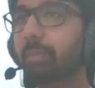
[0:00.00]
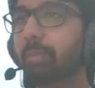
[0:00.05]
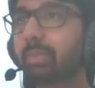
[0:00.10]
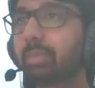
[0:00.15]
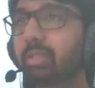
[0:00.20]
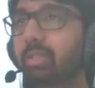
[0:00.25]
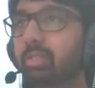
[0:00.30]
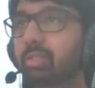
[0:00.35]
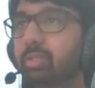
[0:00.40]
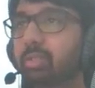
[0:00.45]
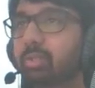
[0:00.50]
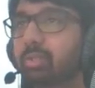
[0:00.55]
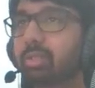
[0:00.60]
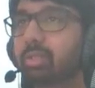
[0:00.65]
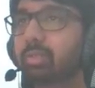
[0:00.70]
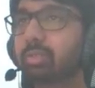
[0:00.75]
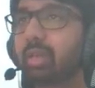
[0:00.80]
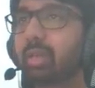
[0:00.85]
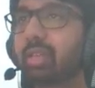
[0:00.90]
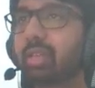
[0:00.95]
pick a
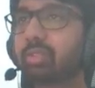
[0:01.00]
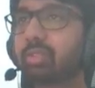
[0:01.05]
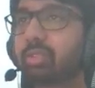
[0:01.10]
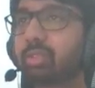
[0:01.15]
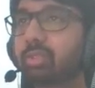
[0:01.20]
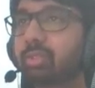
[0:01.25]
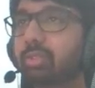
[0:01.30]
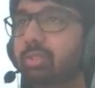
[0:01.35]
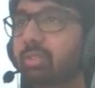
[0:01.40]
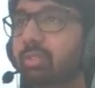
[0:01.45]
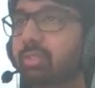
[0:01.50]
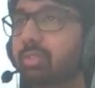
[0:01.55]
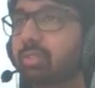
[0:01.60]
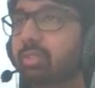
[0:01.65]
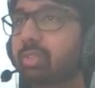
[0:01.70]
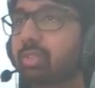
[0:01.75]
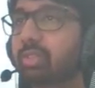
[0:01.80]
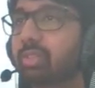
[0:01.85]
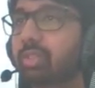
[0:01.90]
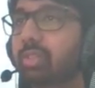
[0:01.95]
student to answer. So in this
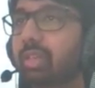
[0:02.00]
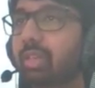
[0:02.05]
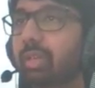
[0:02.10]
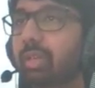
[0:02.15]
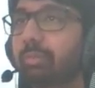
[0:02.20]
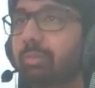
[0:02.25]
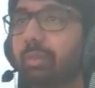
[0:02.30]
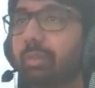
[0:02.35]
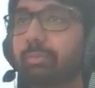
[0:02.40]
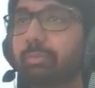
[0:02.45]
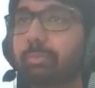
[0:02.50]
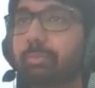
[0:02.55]
case, like I've